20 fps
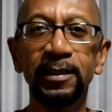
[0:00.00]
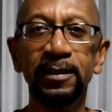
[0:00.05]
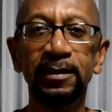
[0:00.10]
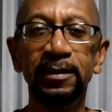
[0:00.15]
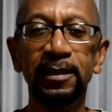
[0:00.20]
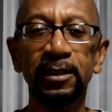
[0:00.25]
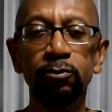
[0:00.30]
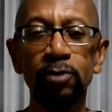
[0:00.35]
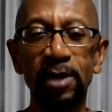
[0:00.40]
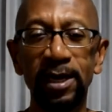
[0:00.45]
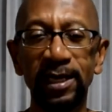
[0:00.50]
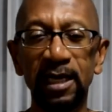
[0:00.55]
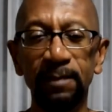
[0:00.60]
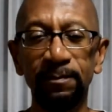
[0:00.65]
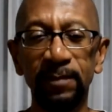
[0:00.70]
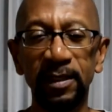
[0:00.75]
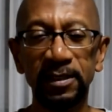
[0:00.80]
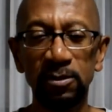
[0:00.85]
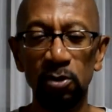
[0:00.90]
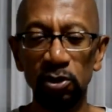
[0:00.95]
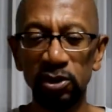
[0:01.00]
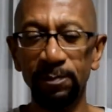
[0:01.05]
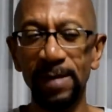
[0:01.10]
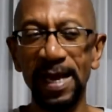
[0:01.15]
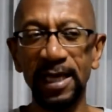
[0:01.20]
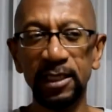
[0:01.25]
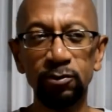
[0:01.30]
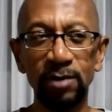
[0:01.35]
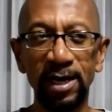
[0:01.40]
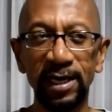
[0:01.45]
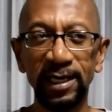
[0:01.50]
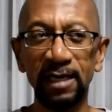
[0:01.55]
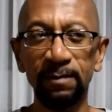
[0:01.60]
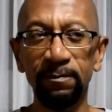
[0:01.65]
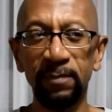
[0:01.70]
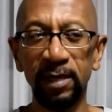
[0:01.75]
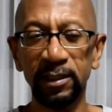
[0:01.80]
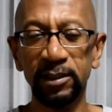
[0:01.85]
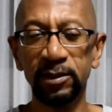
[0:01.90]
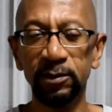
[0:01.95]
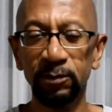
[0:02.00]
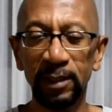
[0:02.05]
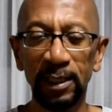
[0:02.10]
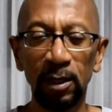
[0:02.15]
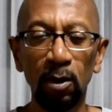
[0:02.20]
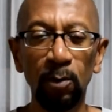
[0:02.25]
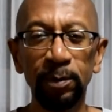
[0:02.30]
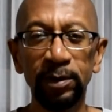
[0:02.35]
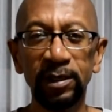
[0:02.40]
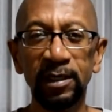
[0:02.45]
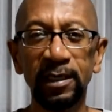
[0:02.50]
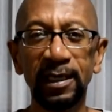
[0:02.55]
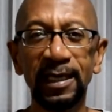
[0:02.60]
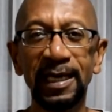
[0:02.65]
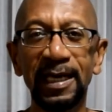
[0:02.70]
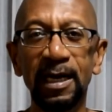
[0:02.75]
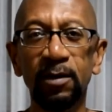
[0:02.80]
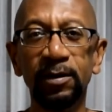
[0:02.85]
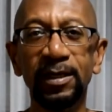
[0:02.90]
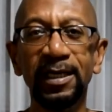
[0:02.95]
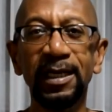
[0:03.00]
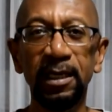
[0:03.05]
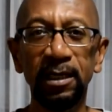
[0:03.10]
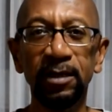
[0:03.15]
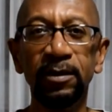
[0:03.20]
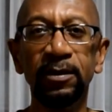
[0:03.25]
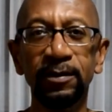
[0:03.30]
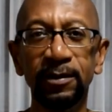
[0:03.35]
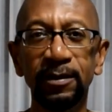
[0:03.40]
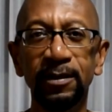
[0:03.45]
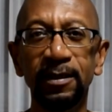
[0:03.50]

They're trying to get me, Scotiabank trying to get me to open an account here,